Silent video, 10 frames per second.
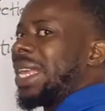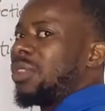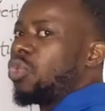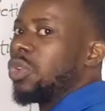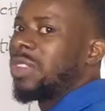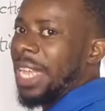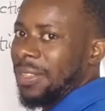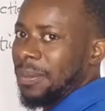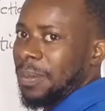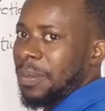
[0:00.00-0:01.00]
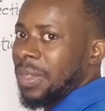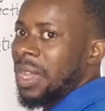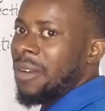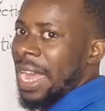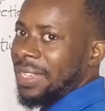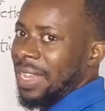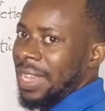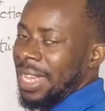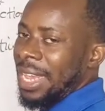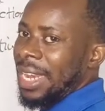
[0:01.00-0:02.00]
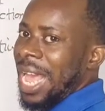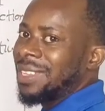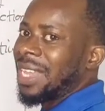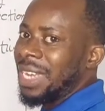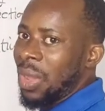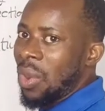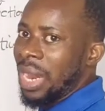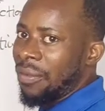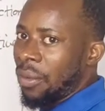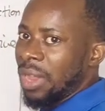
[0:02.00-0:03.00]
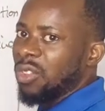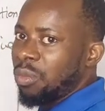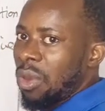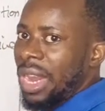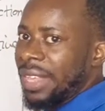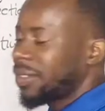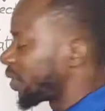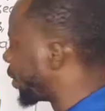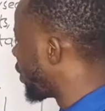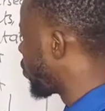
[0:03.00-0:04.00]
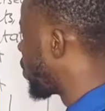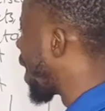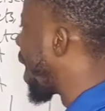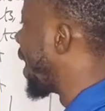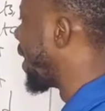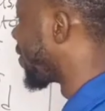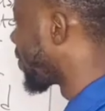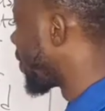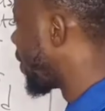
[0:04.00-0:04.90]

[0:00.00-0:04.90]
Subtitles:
the two sets, writing in ascending order from the smallest to the highest.